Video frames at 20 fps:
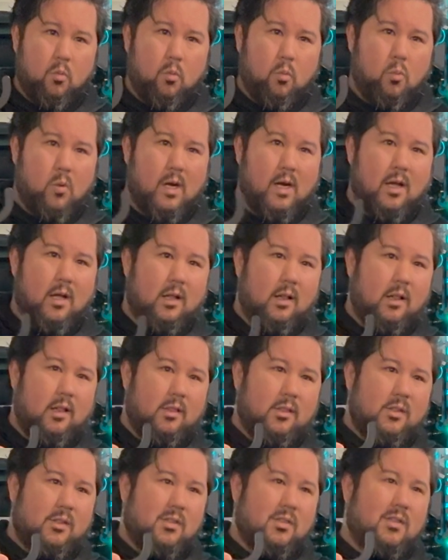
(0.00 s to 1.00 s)
While
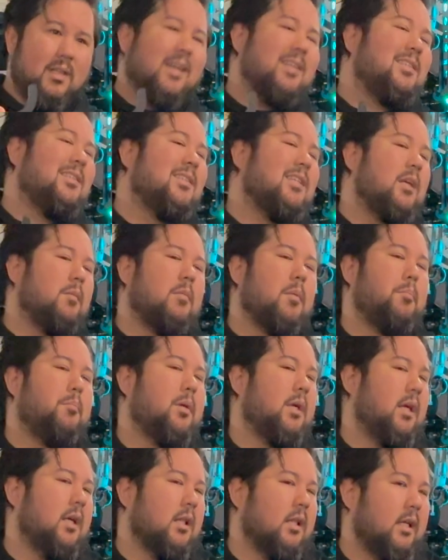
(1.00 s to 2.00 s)
this does seem
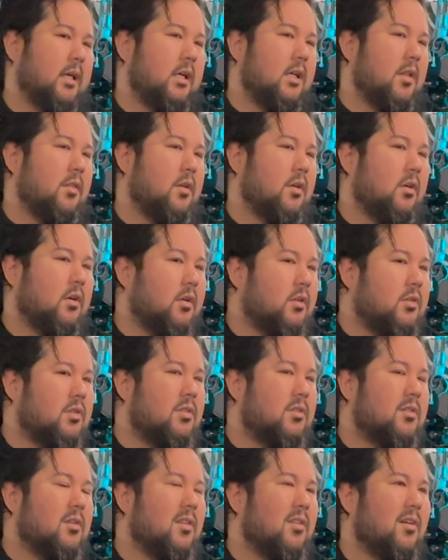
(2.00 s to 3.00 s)
appealing, the
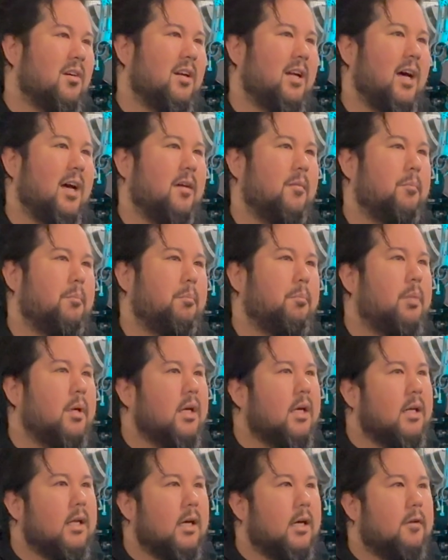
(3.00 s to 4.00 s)
hooks, they're not
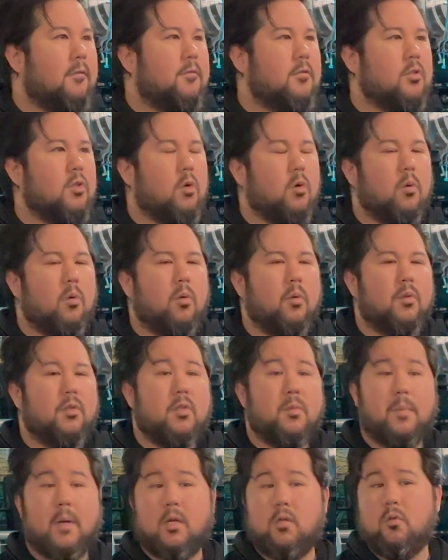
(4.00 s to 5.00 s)
big enough to
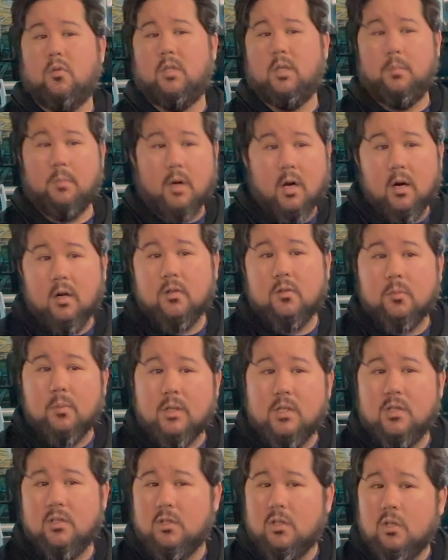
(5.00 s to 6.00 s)
hold specialty bars,
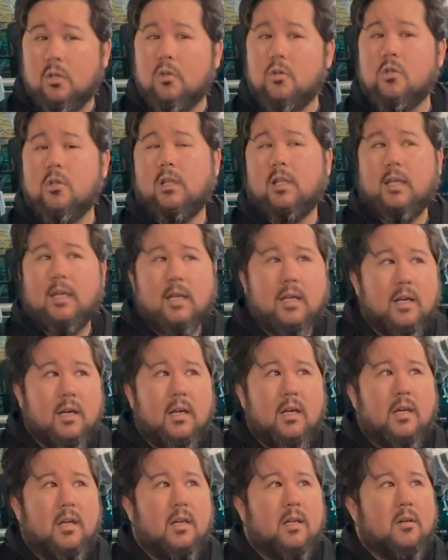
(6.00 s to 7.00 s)
which is usually
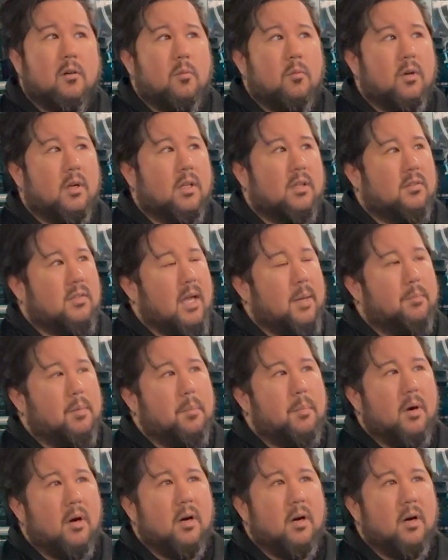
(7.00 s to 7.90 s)
one of the type of